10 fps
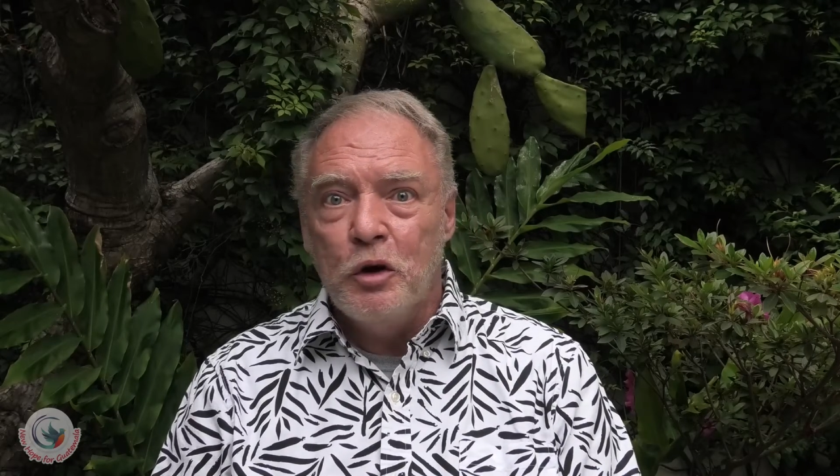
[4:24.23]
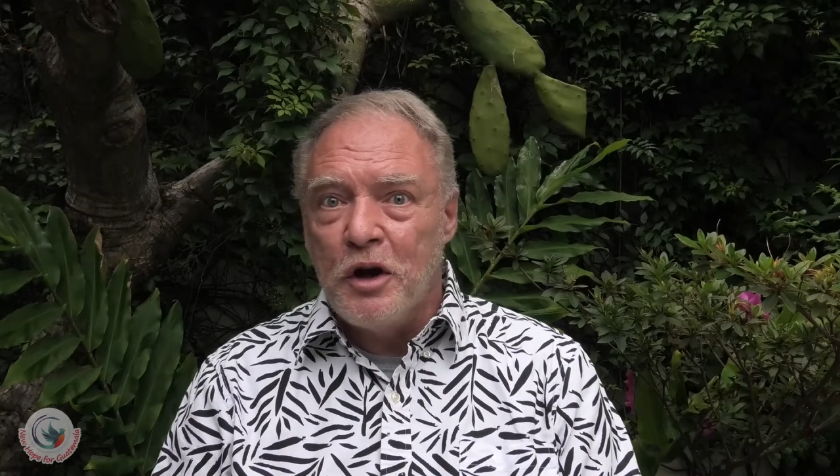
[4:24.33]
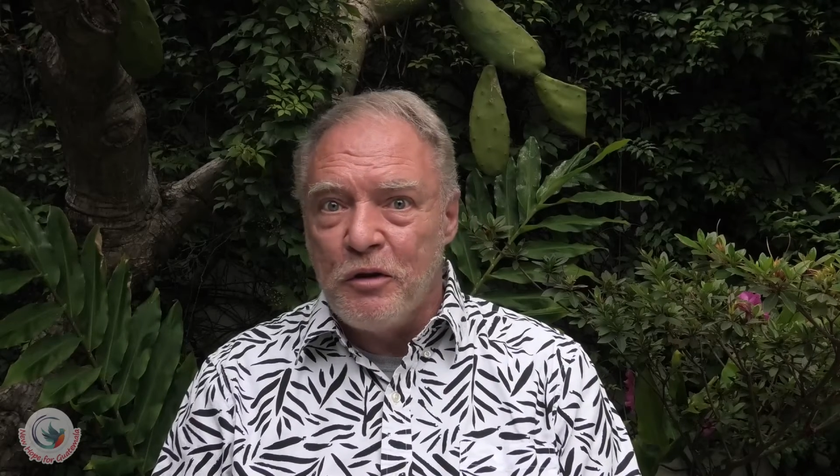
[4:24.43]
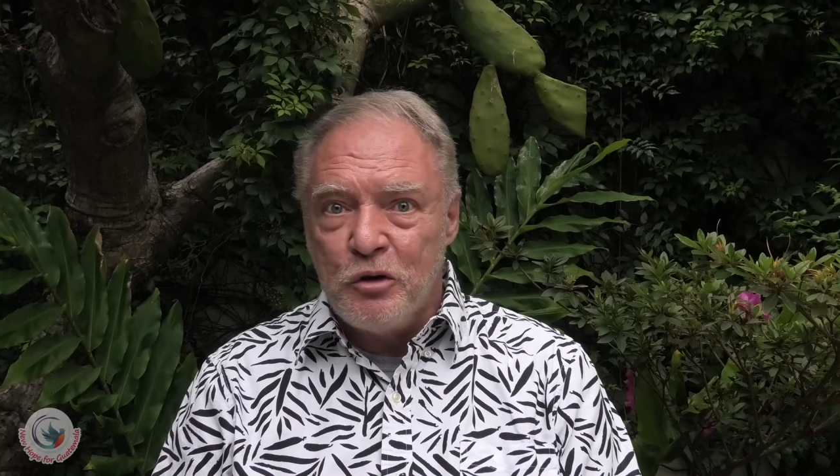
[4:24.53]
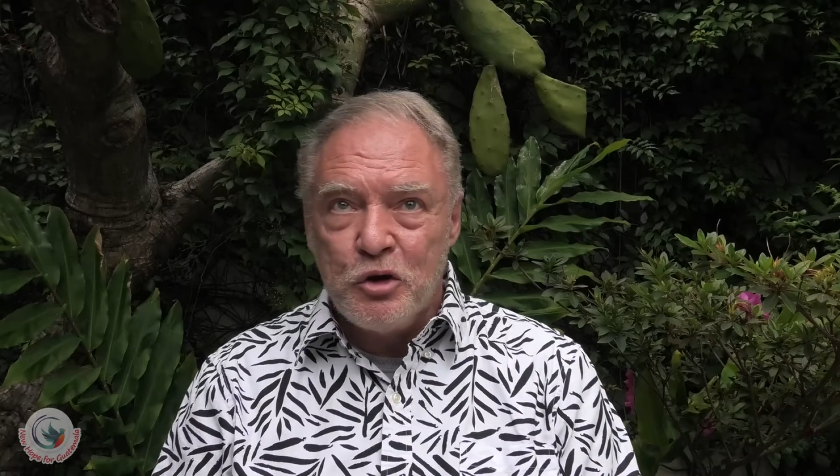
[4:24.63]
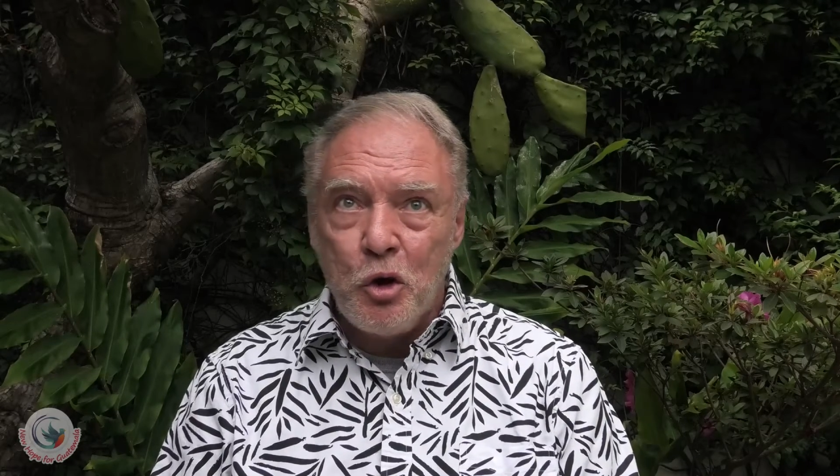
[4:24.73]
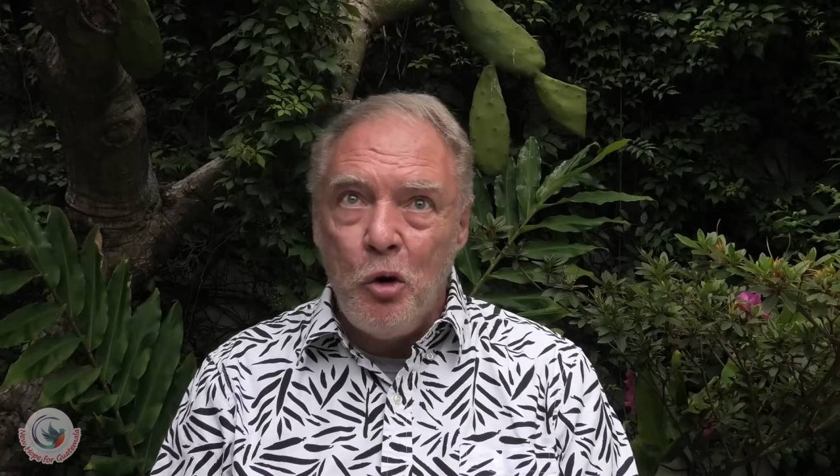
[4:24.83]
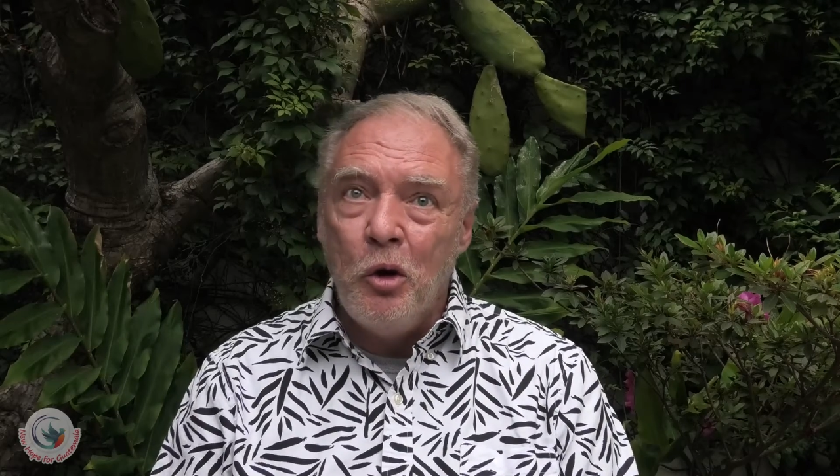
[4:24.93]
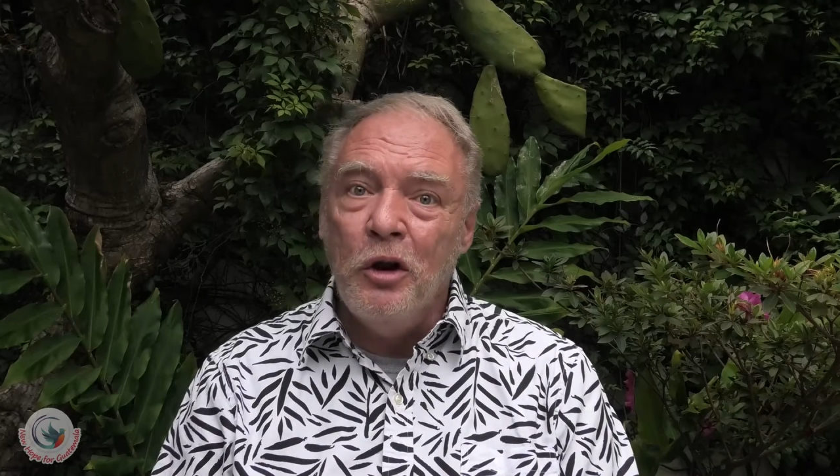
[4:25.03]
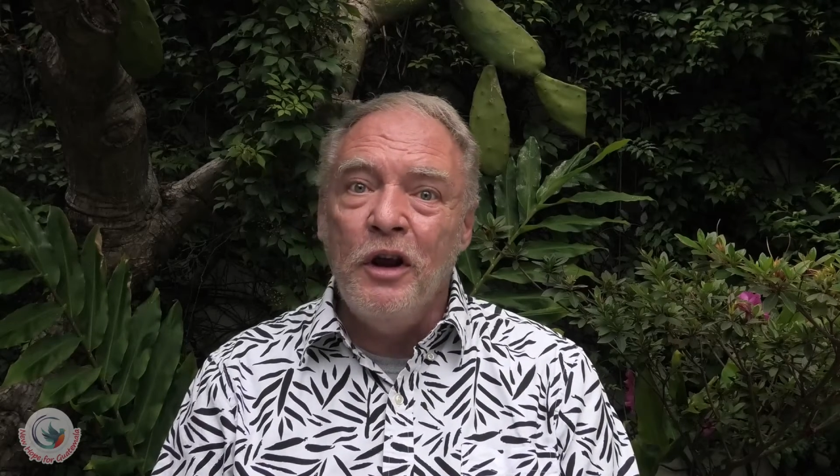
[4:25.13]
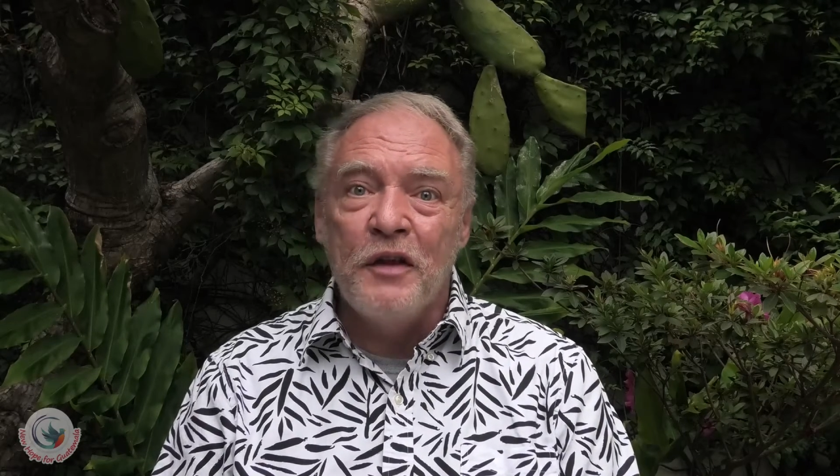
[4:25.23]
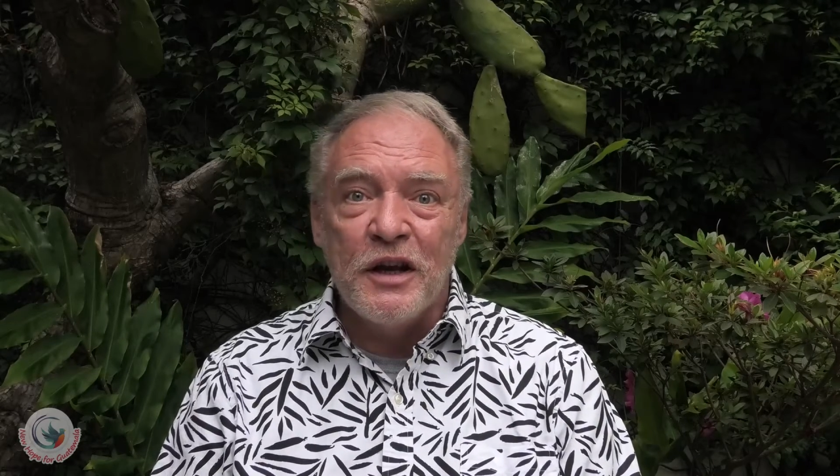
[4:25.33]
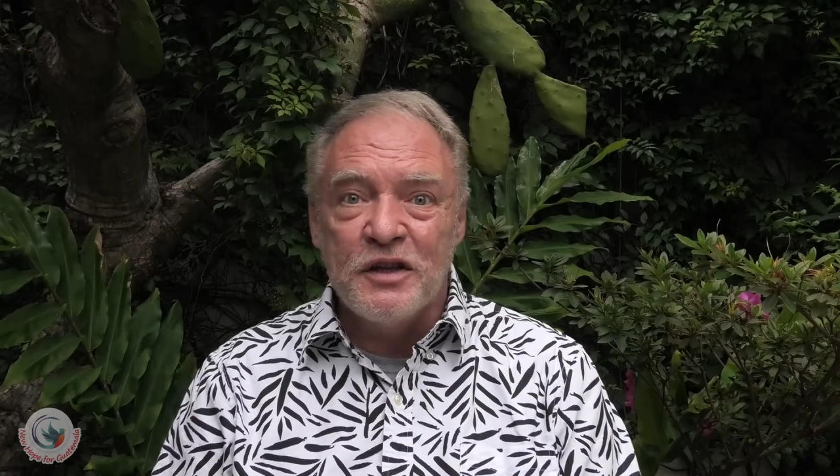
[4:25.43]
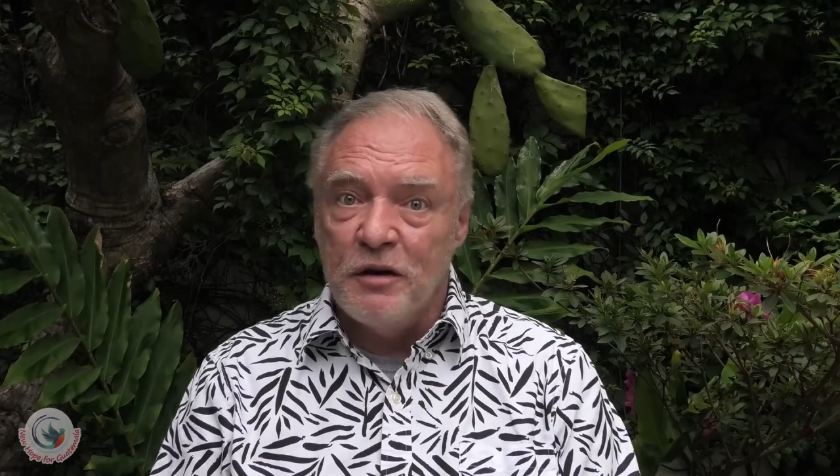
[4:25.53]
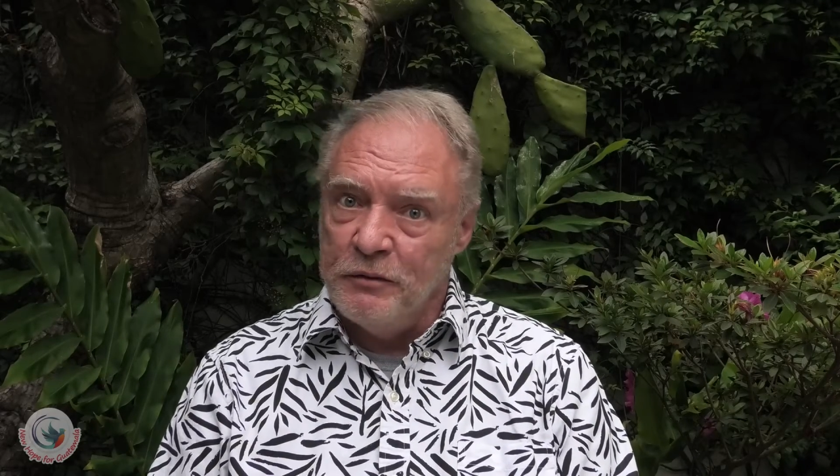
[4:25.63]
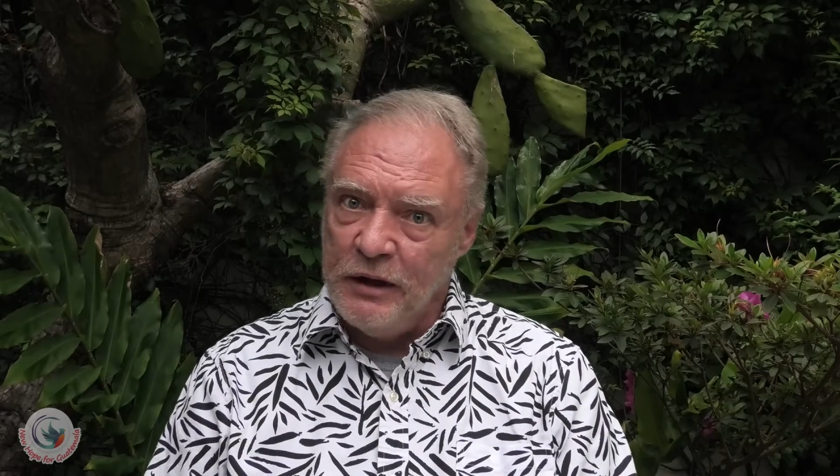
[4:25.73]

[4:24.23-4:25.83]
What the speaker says: another school that's